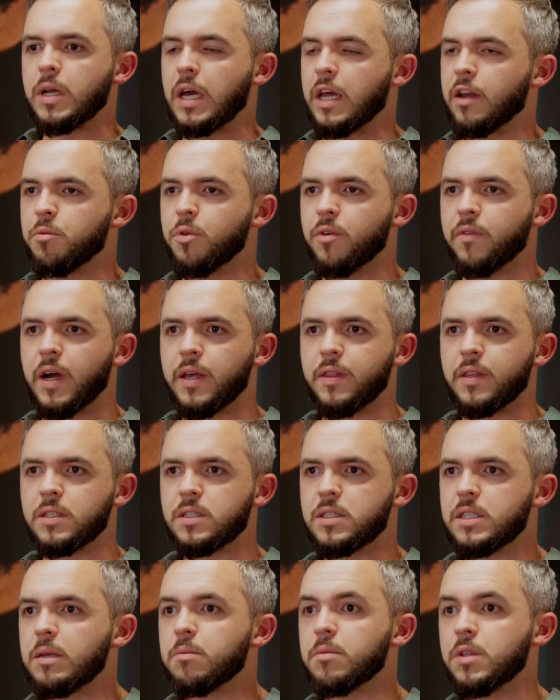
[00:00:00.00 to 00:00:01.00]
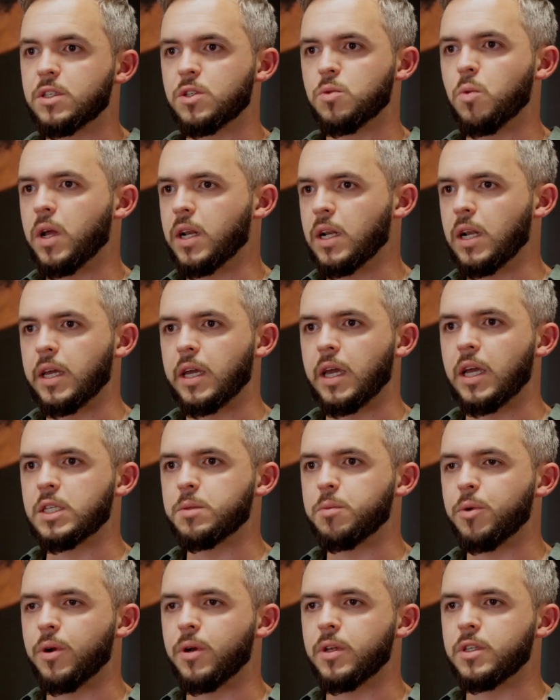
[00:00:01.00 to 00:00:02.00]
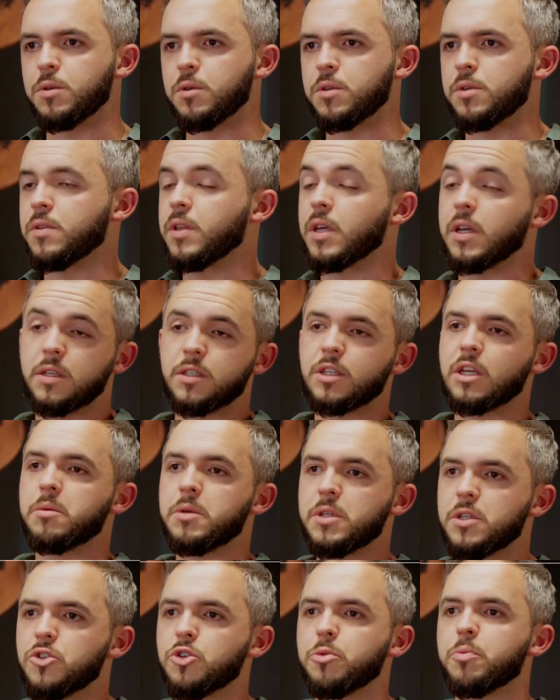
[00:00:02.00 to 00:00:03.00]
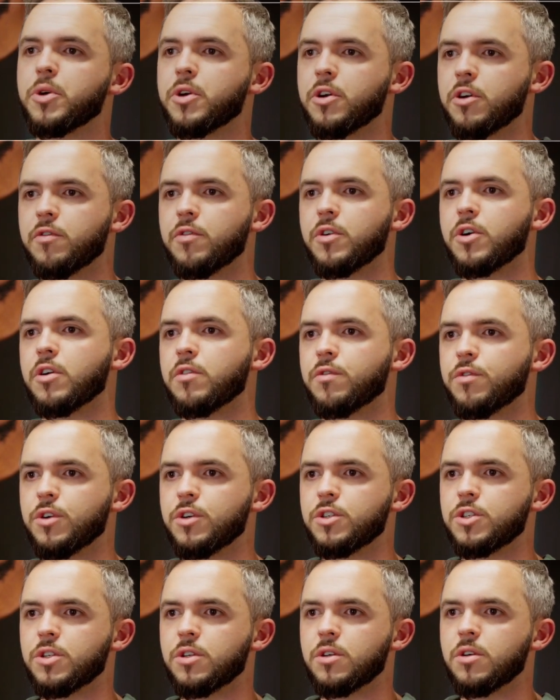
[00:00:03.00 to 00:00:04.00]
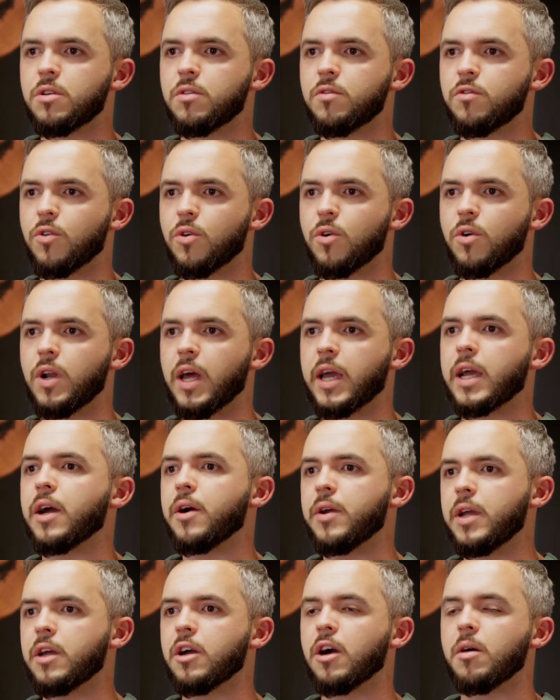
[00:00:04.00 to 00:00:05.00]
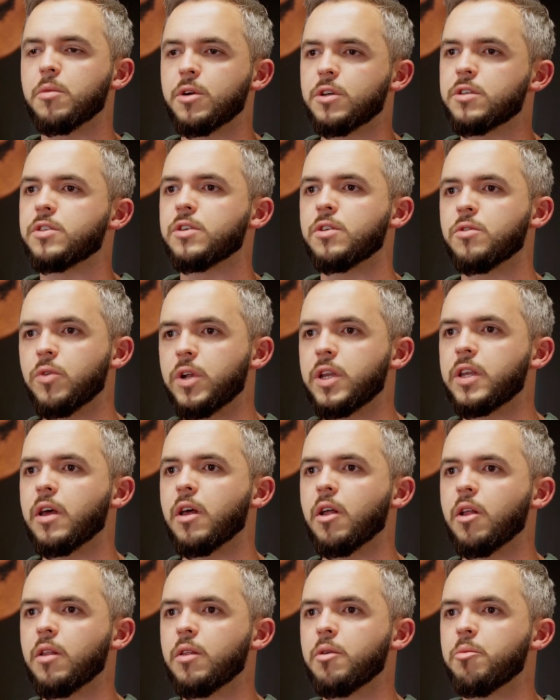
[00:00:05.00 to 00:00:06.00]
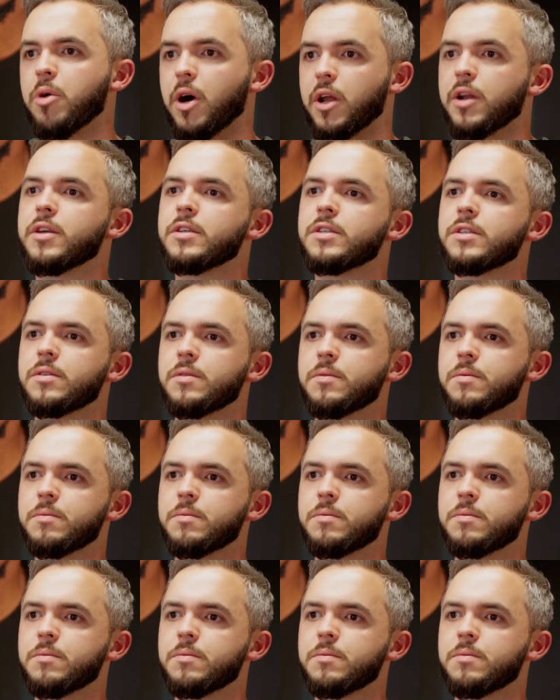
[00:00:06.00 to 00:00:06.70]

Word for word: kind of provide the seamless one-click experience, which we think is going to be super good for conversion for like our e-commerce and retail partners.